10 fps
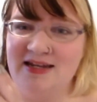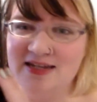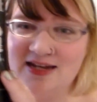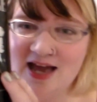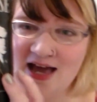and
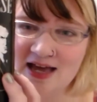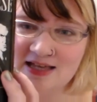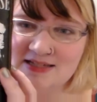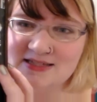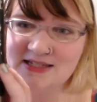it
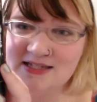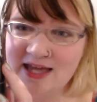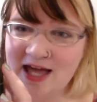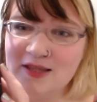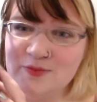has the
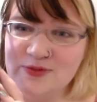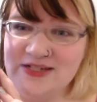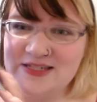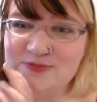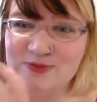
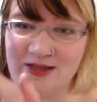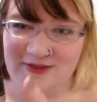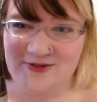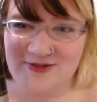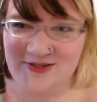Calabrese
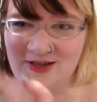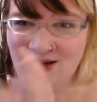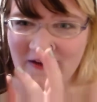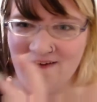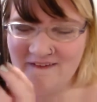brothers
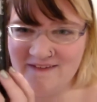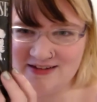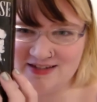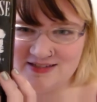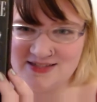on